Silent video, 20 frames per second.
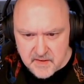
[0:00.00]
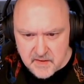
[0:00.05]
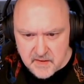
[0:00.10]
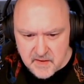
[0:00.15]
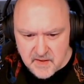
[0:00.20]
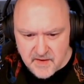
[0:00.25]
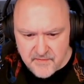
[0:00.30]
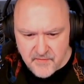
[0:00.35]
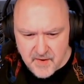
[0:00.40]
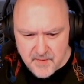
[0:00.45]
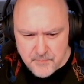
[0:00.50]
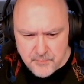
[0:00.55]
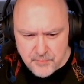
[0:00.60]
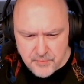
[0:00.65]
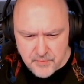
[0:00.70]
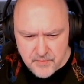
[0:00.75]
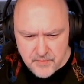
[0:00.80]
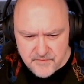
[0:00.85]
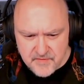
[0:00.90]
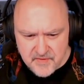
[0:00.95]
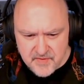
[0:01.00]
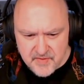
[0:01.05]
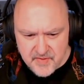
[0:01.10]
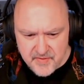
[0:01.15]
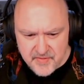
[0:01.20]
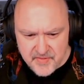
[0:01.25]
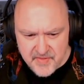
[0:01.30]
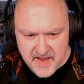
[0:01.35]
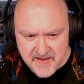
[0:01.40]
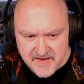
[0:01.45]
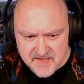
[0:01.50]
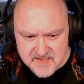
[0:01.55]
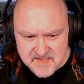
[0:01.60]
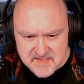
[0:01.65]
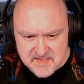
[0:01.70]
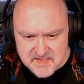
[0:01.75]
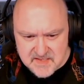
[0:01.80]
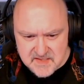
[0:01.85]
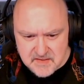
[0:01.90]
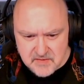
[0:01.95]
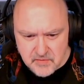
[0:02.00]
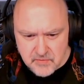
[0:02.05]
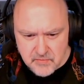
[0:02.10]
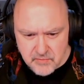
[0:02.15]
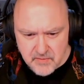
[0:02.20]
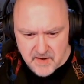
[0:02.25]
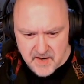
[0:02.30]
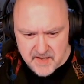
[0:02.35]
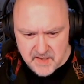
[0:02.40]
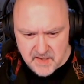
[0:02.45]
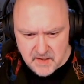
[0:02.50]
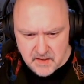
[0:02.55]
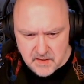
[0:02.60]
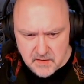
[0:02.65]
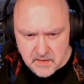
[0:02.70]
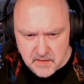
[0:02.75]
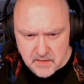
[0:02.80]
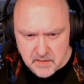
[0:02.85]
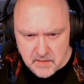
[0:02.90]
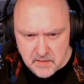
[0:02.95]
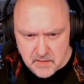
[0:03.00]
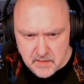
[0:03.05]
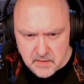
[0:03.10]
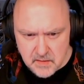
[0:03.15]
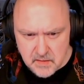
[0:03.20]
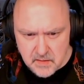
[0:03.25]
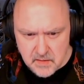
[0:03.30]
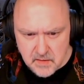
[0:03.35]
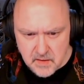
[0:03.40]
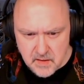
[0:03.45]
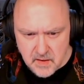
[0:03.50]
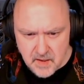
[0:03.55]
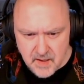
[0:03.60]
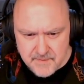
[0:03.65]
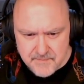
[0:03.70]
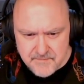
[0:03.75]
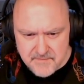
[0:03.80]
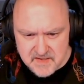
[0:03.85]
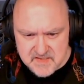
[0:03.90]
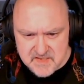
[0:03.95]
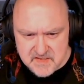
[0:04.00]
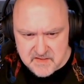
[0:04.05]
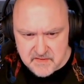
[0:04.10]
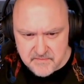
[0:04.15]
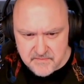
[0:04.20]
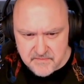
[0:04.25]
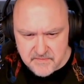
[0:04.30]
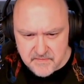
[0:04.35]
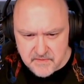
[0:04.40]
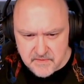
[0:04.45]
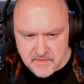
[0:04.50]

Have I proved that that is grey? I must have.